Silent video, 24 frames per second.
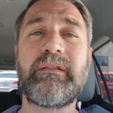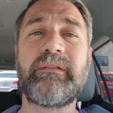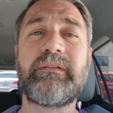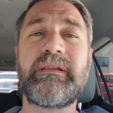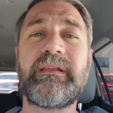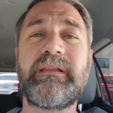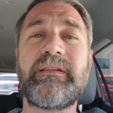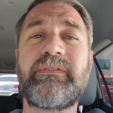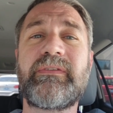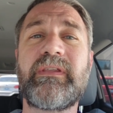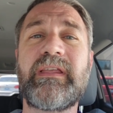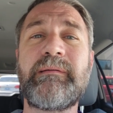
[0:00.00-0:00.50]

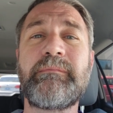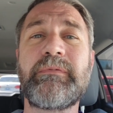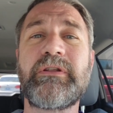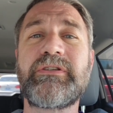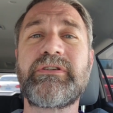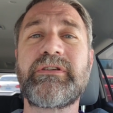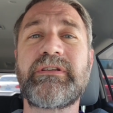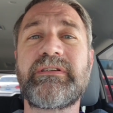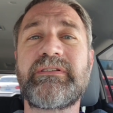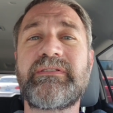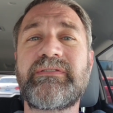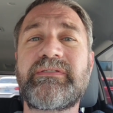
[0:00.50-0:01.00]
These
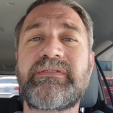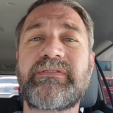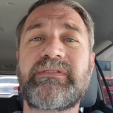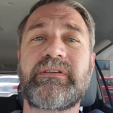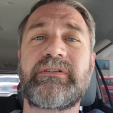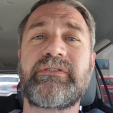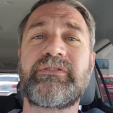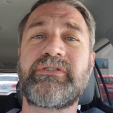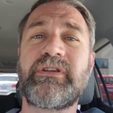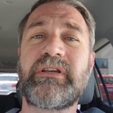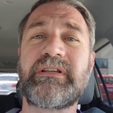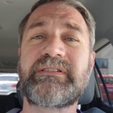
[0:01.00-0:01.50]
images
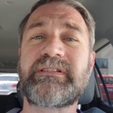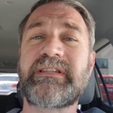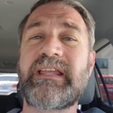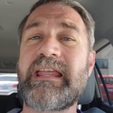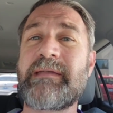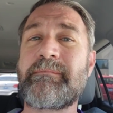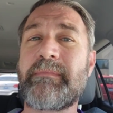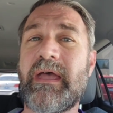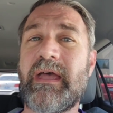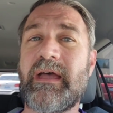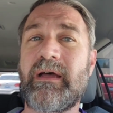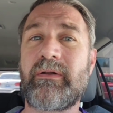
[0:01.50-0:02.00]
just
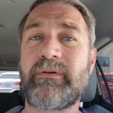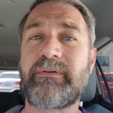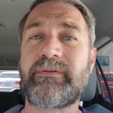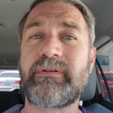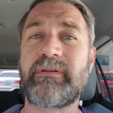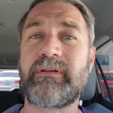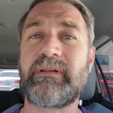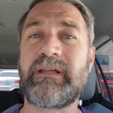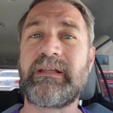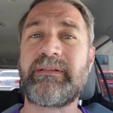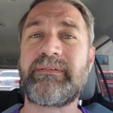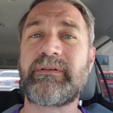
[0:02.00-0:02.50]
came
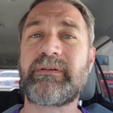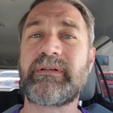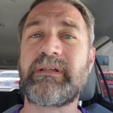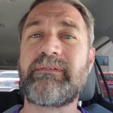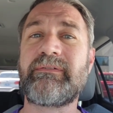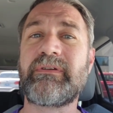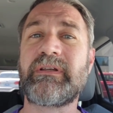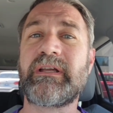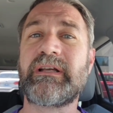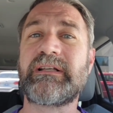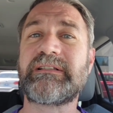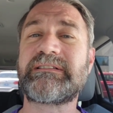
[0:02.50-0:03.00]
out, and they're
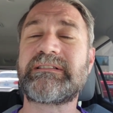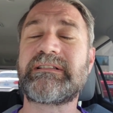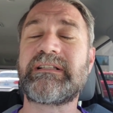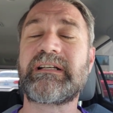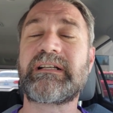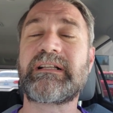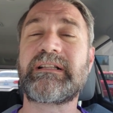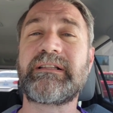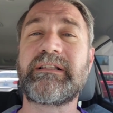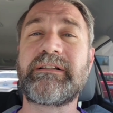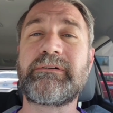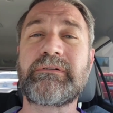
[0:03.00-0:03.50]
giving us the
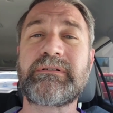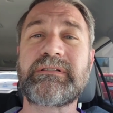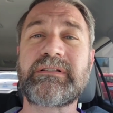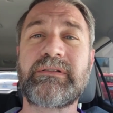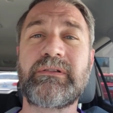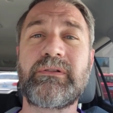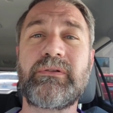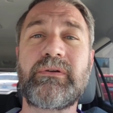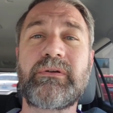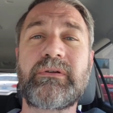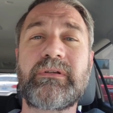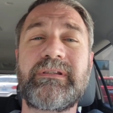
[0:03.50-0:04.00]

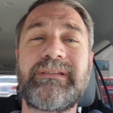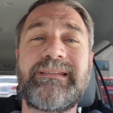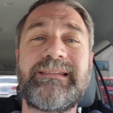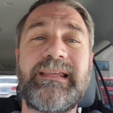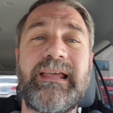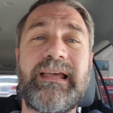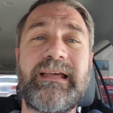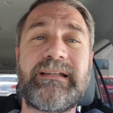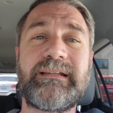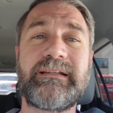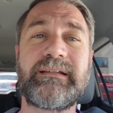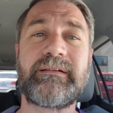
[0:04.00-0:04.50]
clearest look
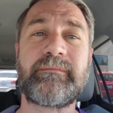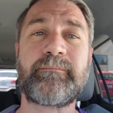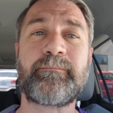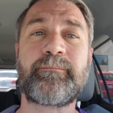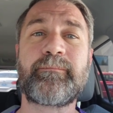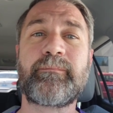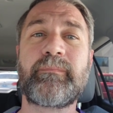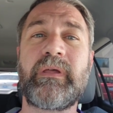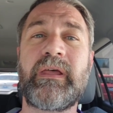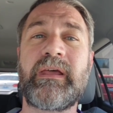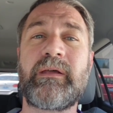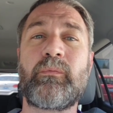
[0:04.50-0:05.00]
yet
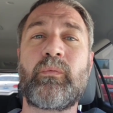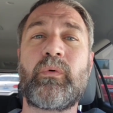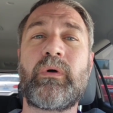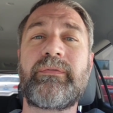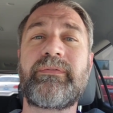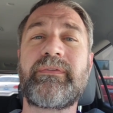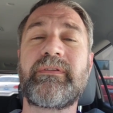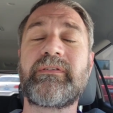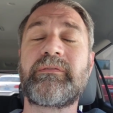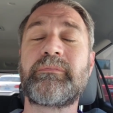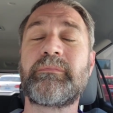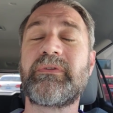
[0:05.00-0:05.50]
at
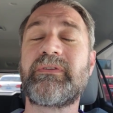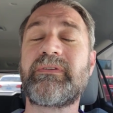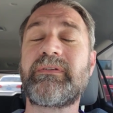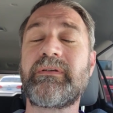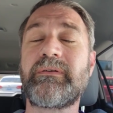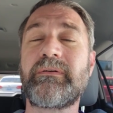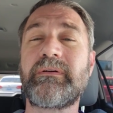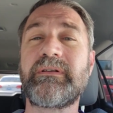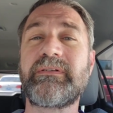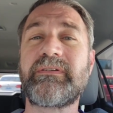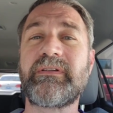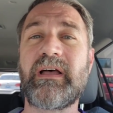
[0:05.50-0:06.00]
what this
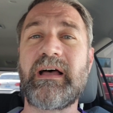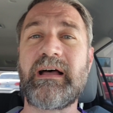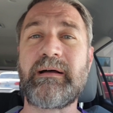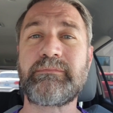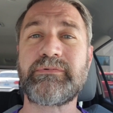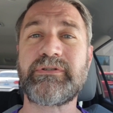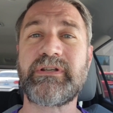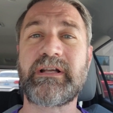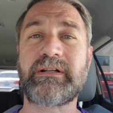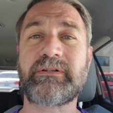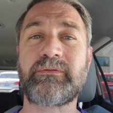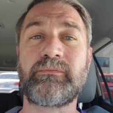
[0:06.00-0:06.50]
mysterious
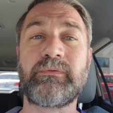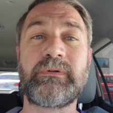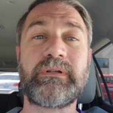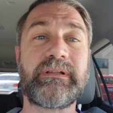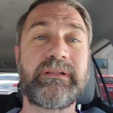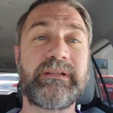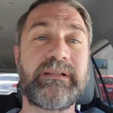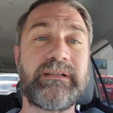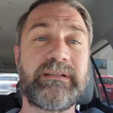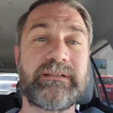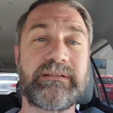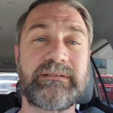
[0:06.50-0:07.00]
object
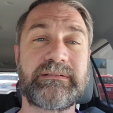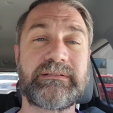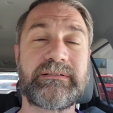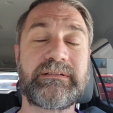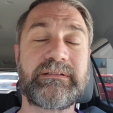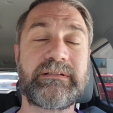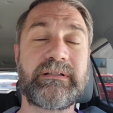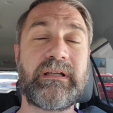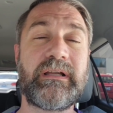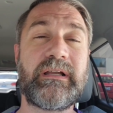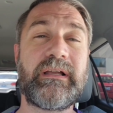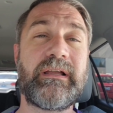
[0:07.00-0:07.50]
really
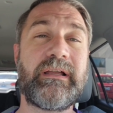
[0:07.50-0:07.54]
is,